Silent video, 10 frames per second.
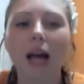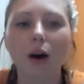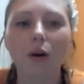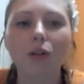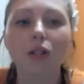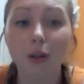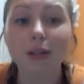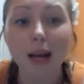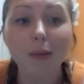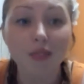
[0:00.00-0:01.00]
out so
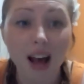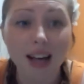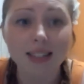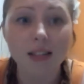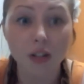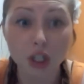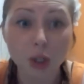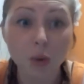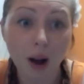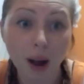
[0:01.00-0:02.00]
damn fast that the
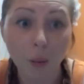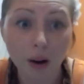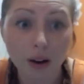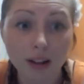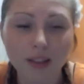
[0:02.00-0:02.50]
shoe I wanted,